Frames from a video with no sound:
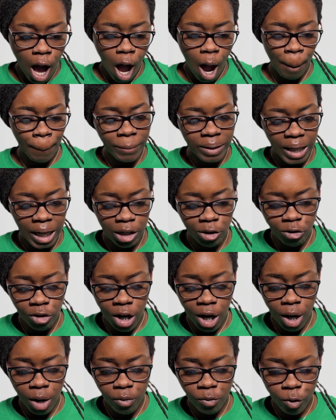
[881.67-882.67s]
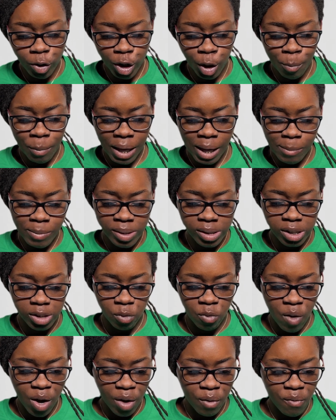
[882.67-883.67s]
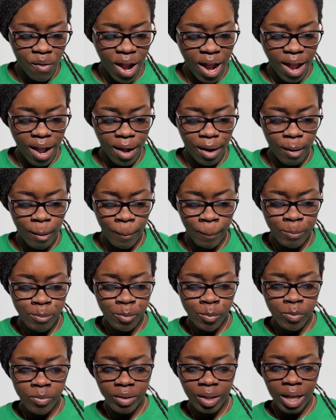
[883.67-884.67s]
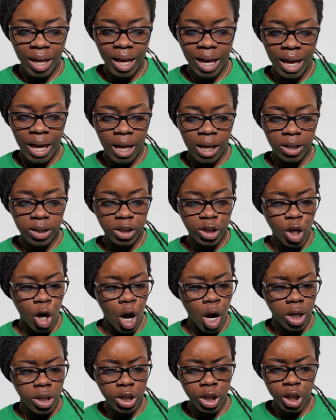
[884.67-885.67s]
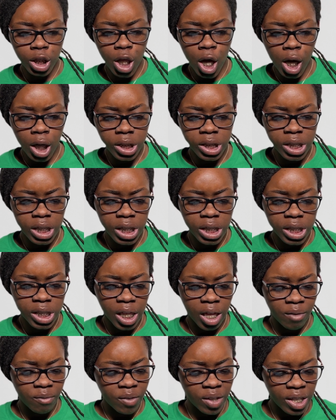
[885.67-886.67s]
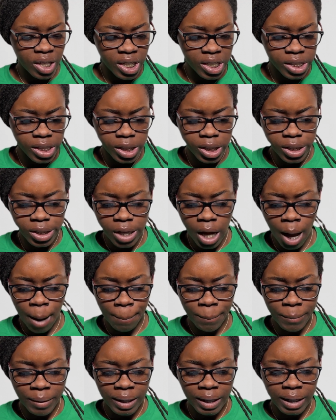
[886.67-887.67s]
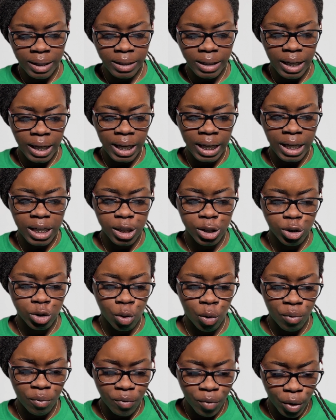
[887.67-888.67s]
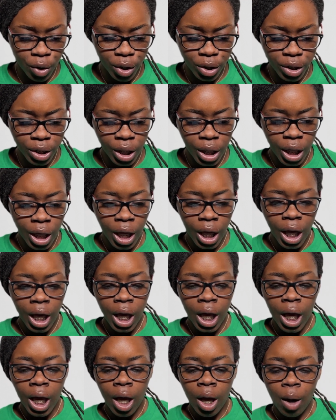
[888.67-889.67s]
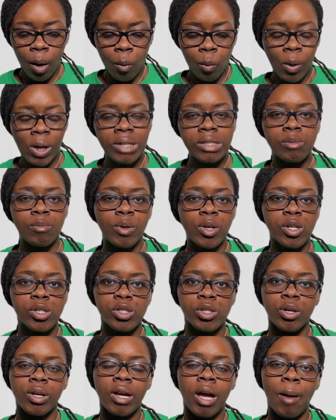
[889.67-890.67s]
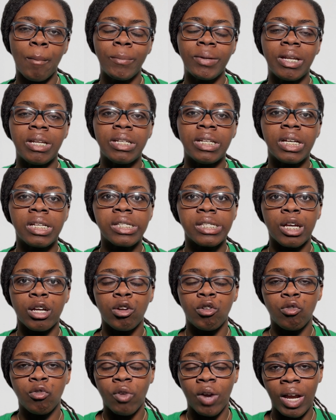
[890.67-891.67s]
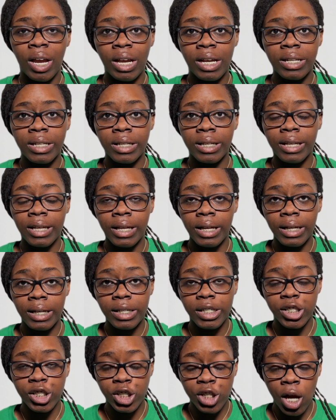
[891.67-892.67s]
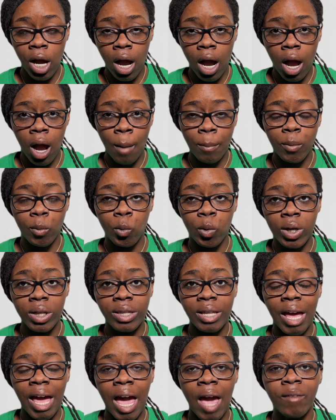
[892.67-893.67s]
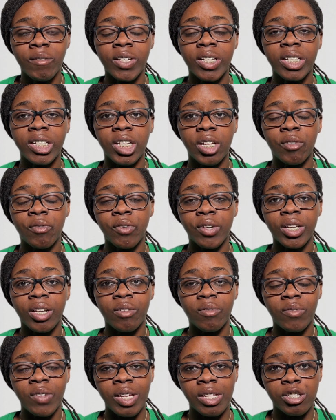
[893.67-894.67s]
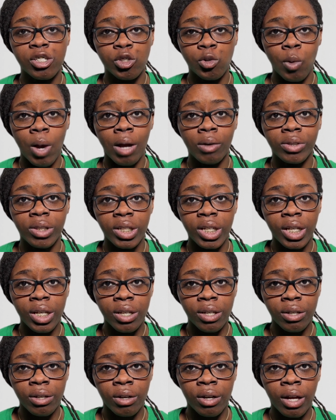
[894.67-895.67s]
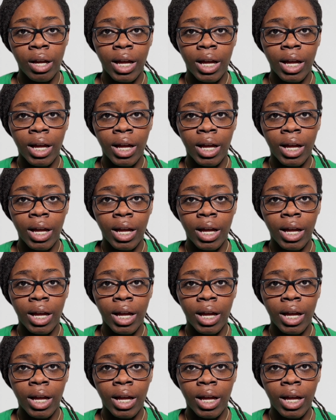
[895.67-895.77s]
A playground for the babies to run around. Large closets, convenient to shop in, and so forth. Westminster Company does a great job with having different events throughout the year.